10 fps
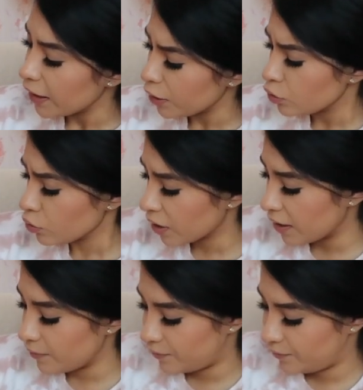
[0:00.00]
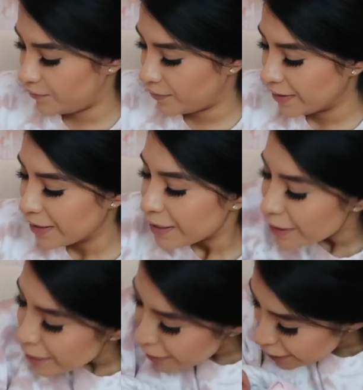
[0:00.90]
It's okay.
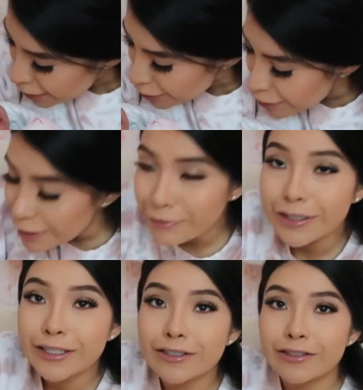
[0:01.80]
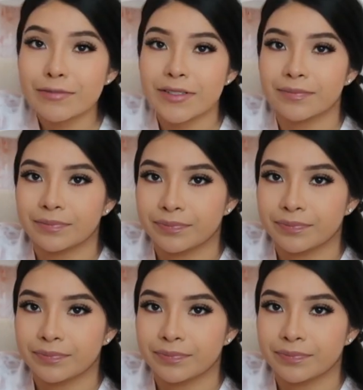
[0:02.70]
Oh, it's okay. What are you gonna do?